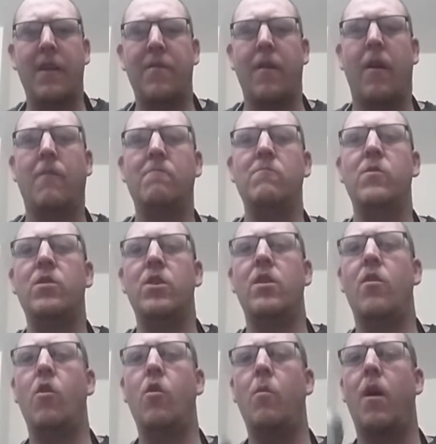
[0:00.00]
And I thought,
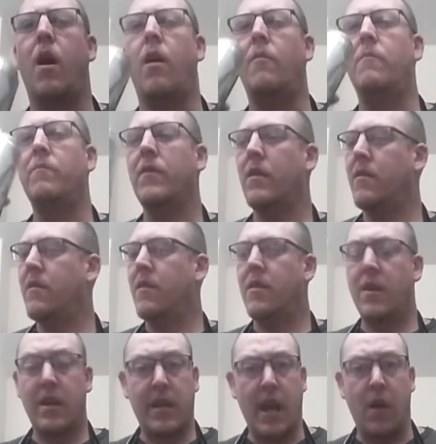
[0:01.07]
you know what?
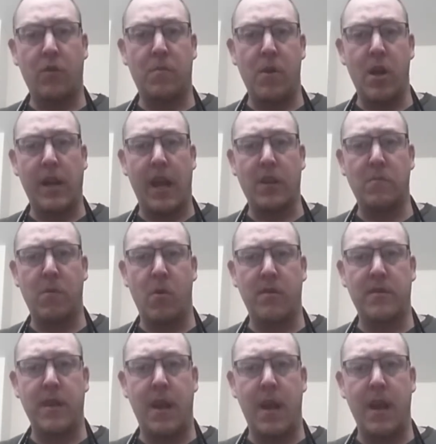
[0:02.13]
Carlsberg
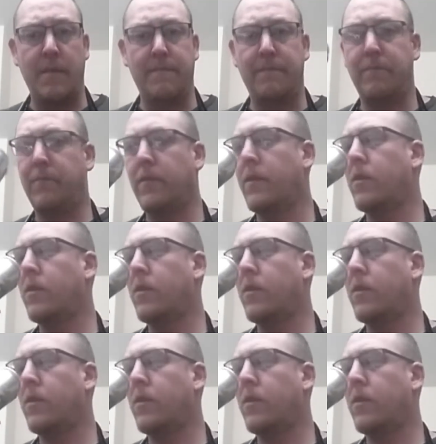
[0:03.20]
Export tonight.